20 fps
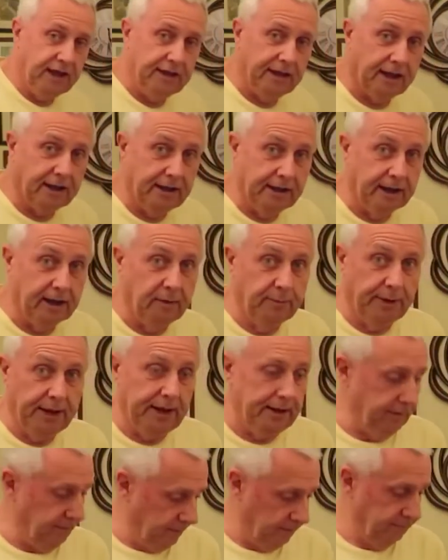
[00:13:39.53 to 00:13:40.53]
that a little
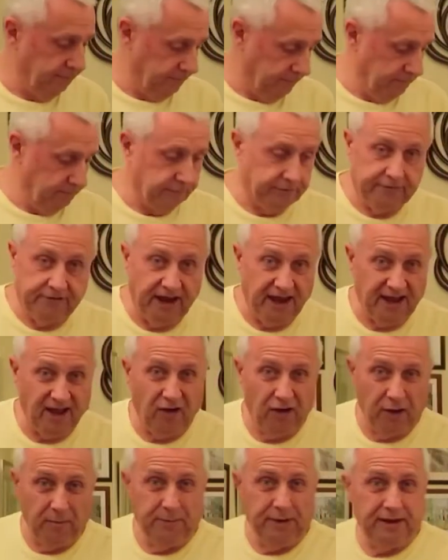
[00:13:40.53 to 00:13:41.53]
bit, take
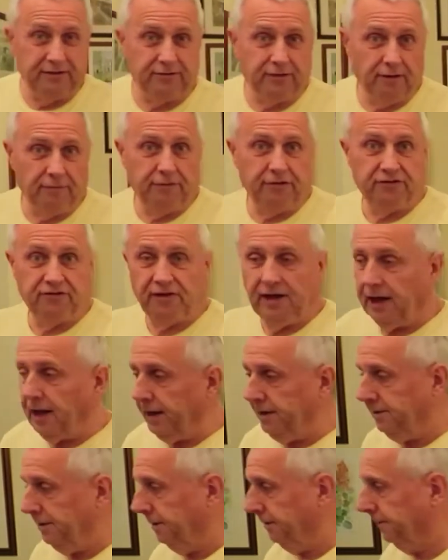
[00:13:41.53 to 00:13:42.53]
all the bits off the
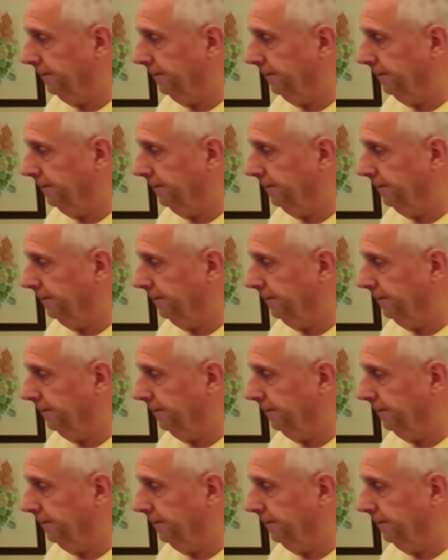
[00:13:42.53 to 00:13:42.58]
side,